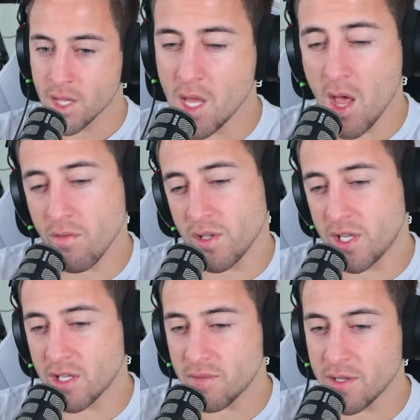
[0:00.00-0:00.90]
Yeah,
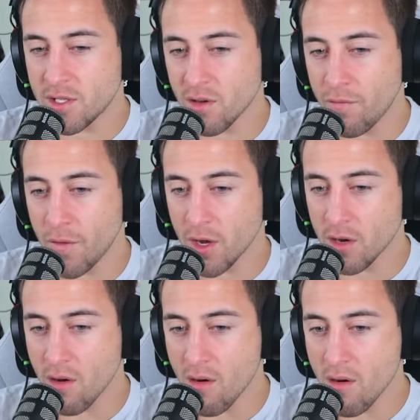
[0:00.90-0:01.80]
resistance so
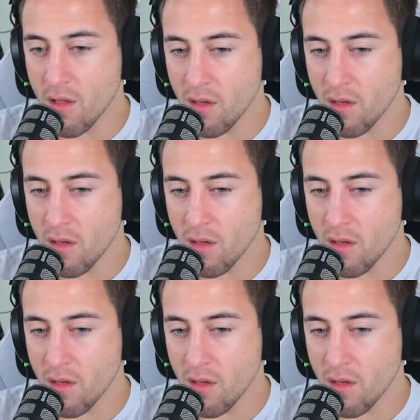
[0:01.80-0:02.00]
hard.